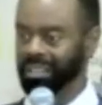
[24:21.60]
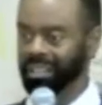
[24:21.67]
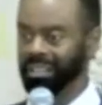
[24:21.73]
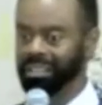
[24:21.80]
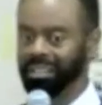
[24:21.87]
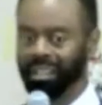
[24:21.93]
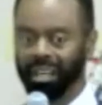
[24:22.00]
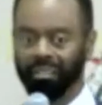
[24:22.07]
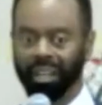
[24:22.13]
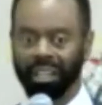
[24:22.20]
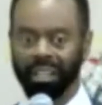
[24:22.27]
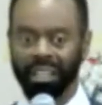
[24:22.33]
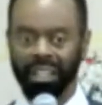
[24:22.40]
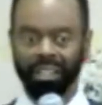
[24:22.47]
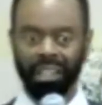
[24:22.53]
of stuff, and
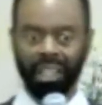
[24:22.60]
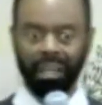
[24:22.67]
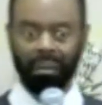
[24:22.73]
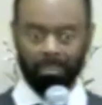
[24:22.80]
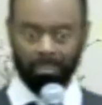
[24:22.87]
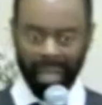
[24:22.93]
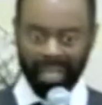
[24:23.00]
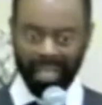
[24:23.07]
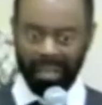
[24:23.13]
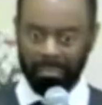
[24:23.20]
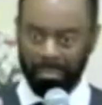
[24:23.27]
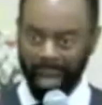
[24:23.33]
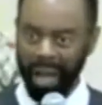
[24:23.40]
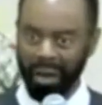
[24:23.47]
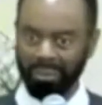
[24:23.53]
then made him
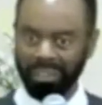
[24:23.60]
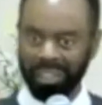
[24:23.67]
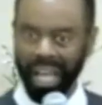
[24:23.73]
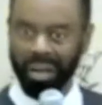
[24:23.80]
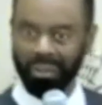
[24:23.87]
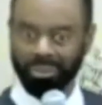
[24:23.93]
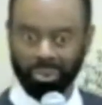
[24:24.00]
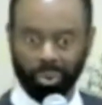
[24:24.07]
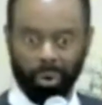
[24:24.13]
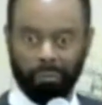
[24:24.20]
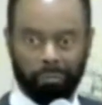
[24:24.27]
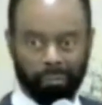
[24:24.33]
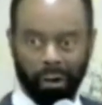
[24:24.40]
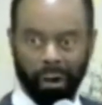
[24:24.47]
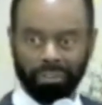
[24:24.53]
bow down to a
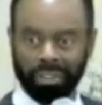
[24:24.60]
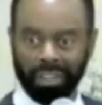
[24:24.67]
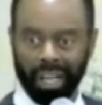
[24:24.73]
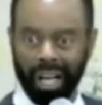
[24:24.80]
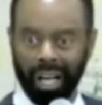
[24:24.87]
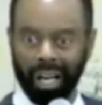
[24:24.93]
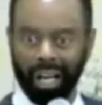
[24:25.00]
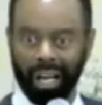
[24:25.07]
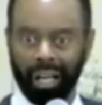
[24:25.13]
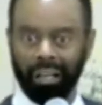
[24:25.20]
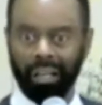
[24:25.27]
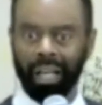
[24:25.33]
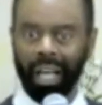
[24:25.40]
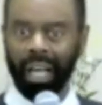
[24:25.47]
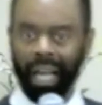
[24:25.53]
false god.
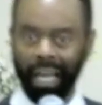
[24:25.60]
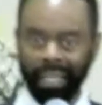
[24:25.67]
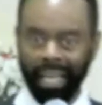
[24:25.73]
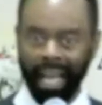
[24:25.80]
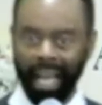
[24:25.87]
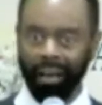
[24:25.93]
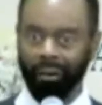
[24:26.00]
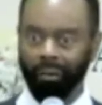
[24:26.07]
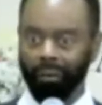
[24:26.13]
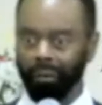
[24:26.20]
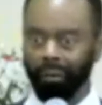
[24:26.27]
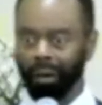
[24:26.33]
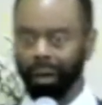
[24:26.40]
And now, uh,